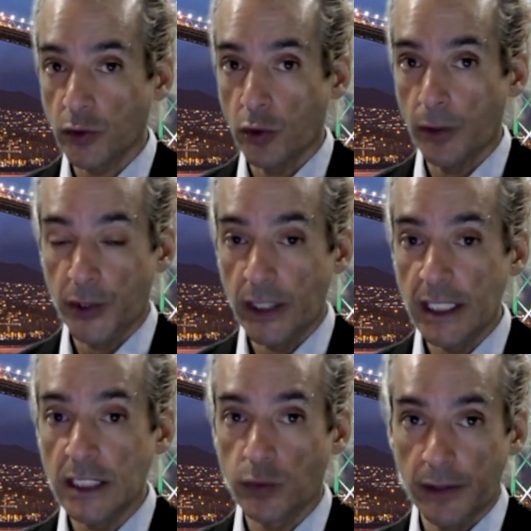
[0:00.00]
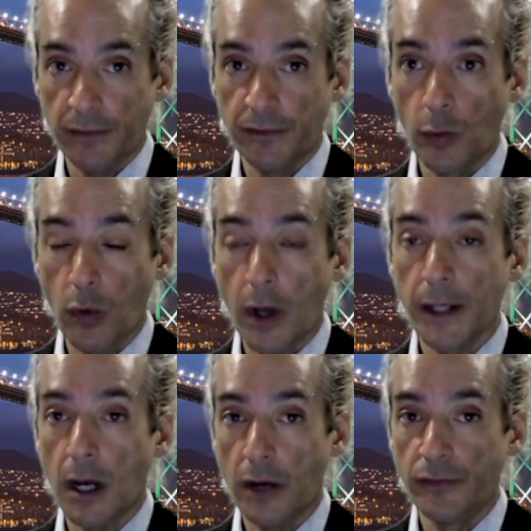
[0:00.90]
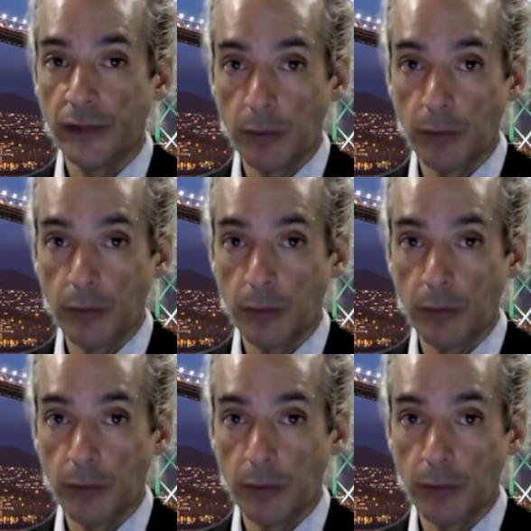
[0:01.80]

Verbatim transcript: Scorpio is one of one of